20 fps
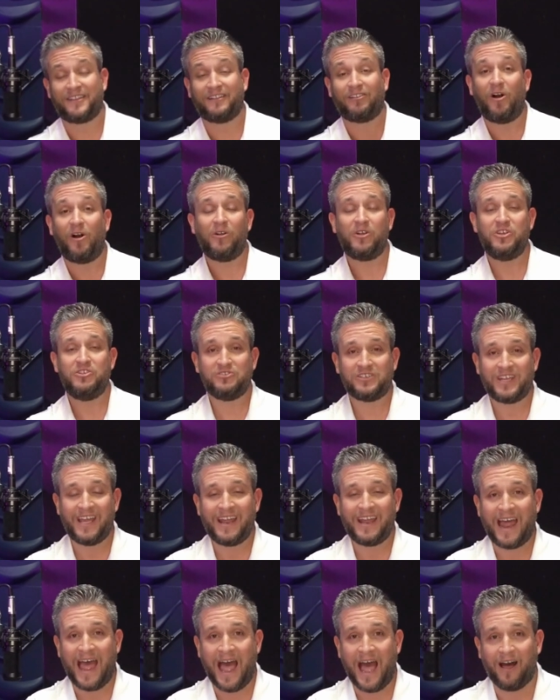the longer you stay
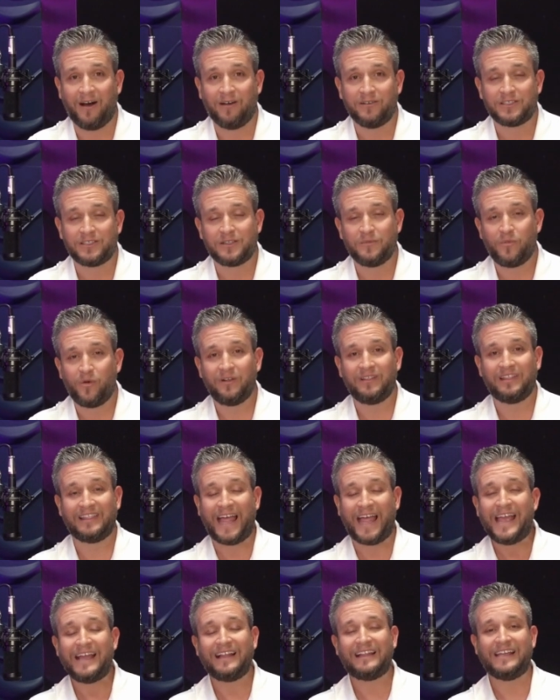in a house, the more
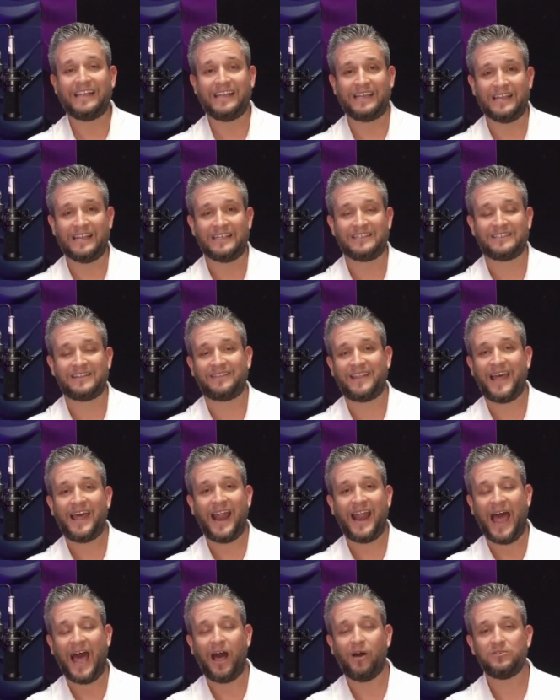likely it is that that
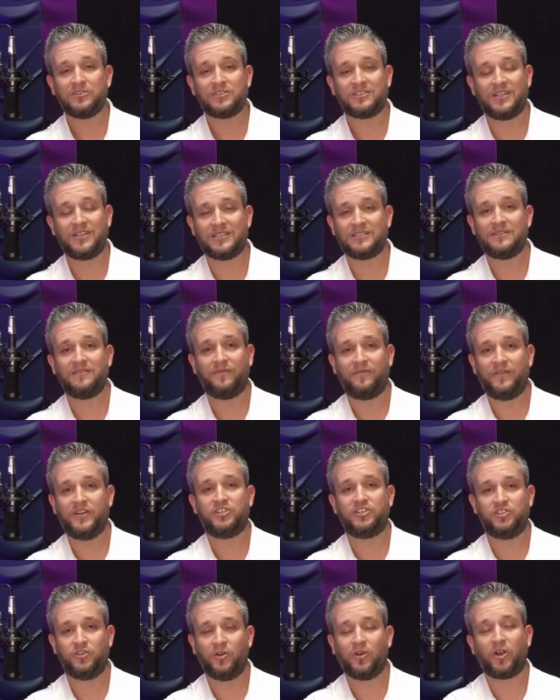house doesn't
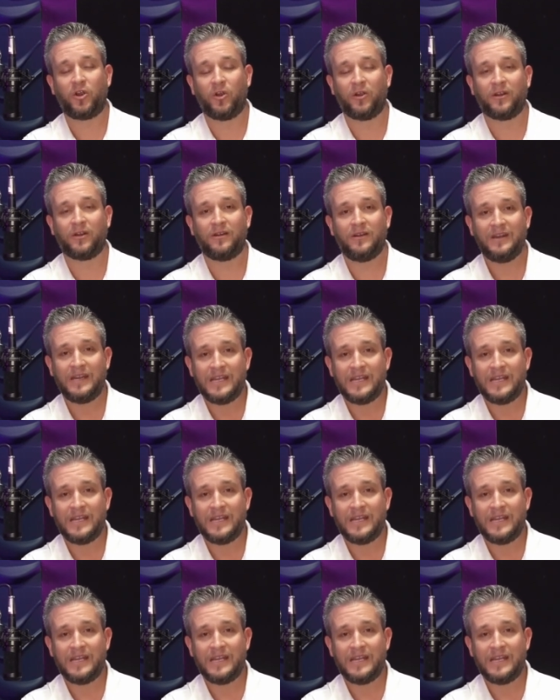fit your current